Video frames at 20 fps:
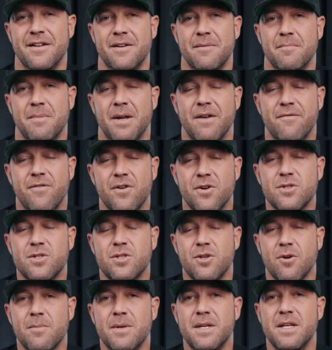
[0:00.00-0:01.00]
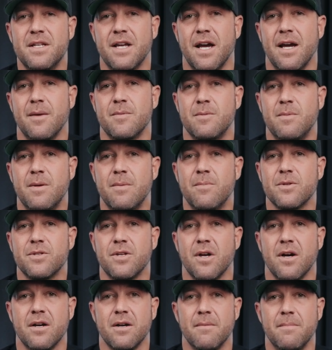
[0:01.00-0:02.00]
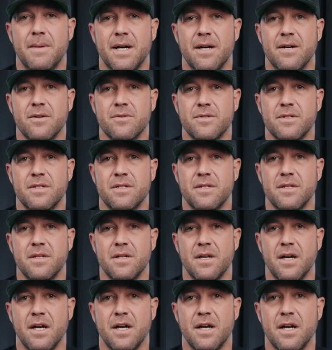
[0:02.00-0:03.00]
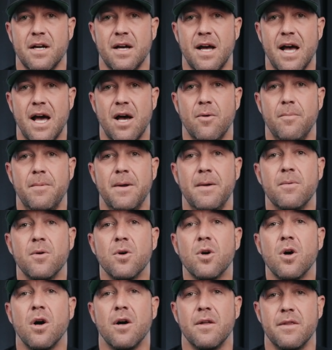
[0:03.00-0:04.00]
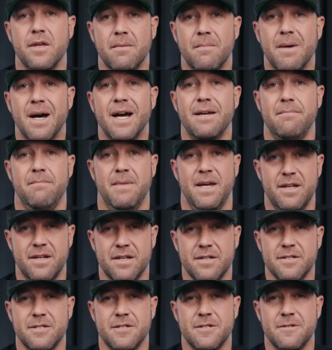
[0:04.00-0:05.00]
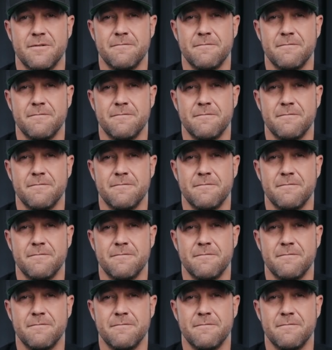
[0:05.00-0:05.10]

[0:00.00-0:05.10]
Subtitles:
But I've heard so many times people talk about how people call them high maintenance.